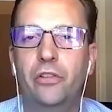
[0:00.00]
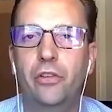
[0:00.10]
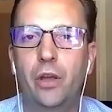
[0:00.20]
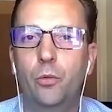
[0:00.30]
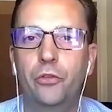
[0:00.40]

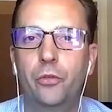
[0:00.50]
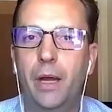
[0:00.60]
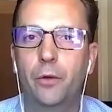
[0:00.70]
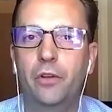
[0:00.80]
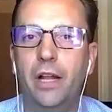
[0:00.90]
If they want to
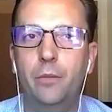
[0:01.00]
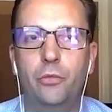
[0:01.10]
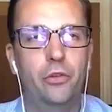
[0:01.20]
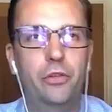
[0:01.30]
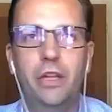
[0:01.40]
bounce claims
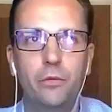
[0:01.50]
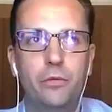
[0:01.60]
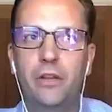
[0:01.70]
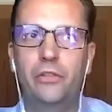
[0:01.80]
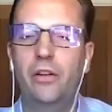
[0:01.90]
off, they don't
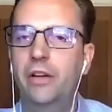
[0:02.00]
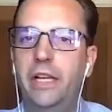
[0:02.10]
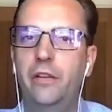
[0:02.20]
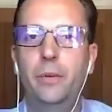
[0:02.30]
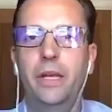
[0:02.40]
necessarily
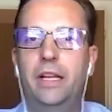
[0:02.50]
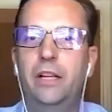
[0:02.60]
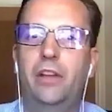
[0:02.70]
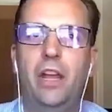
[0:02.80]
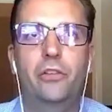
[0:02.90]
need to be
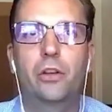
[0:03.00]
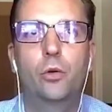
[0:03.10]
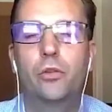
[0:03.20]
ecclesiastical.